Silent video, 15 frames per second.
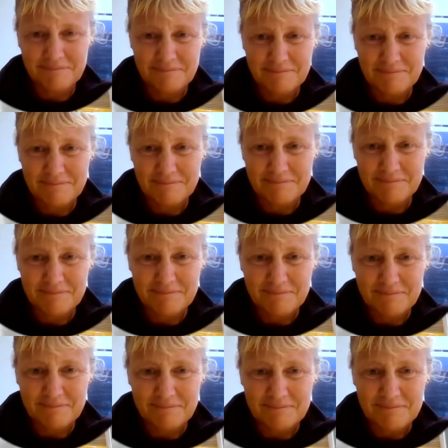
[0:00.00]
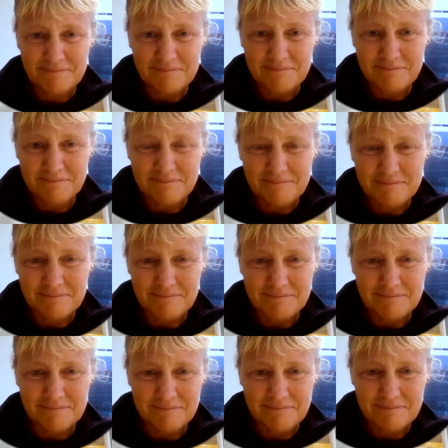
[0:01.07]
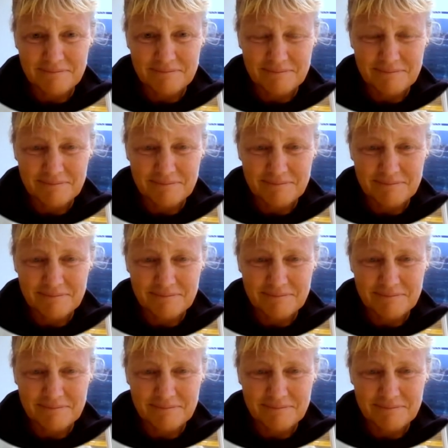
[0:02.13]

No words are spoken by the person on screen.